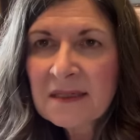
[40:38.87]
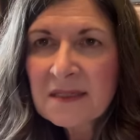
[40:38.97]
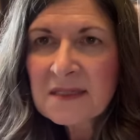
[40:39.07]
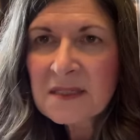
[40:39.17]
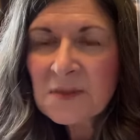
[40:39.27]

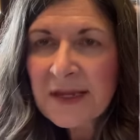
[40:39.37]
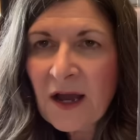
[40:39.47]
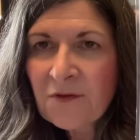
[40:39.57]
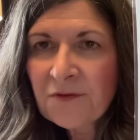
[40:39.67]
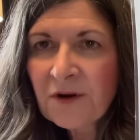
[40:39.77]
This has been
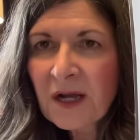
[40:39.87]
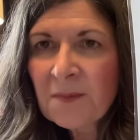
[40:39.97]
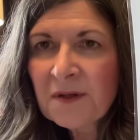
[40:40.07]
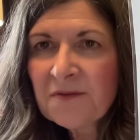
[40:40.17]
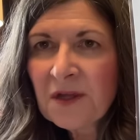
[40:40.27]
out for a
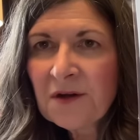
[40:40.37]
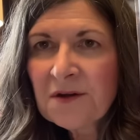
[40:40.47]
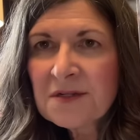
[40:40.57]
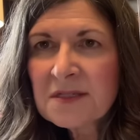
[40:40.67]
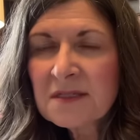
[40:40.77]
couple of
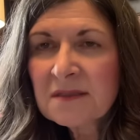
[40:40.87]
years.